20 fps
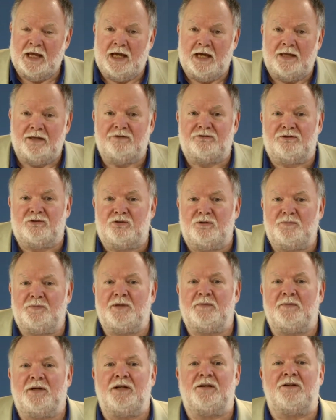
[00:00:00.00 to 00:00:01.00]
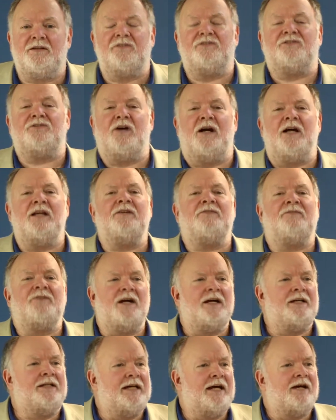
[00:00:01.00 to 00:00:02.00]
And there's a group in America that's trying to
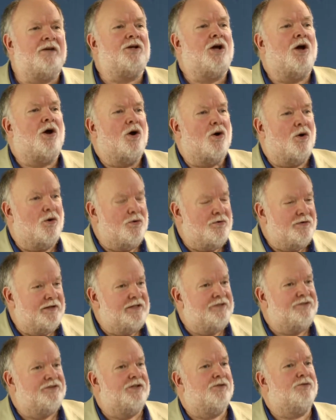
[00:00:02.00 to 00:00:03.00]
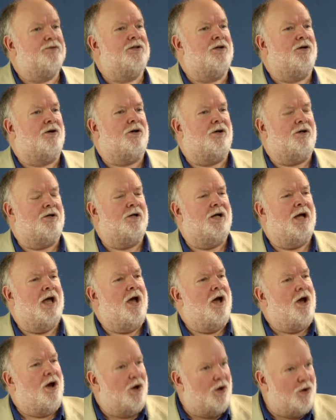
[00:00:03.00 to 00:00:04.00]
find out who these children are,
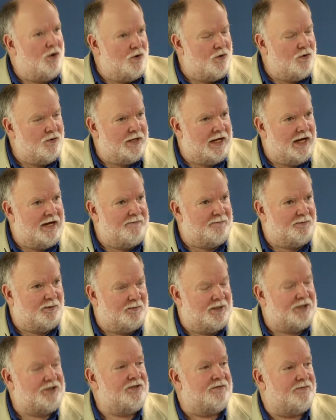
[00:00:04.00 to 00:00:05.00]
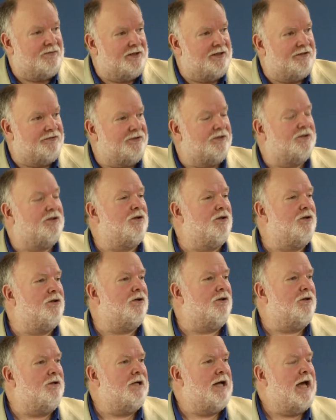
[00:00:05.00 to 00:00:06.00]
who gave permission for this to
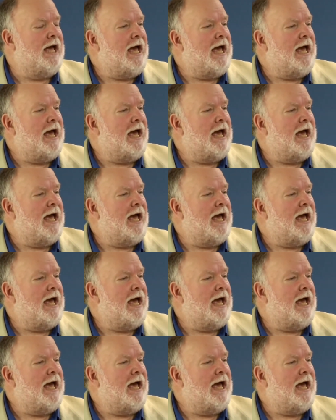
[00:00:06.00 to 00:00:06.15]
occur,